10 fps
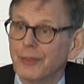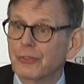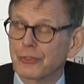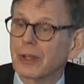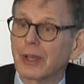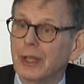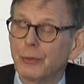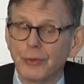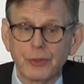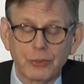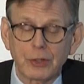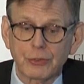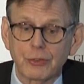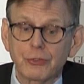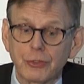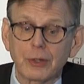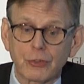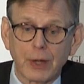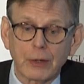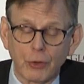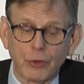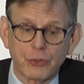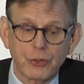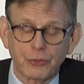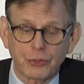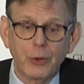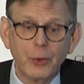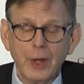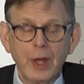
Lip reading: this decade with these existing technologies. So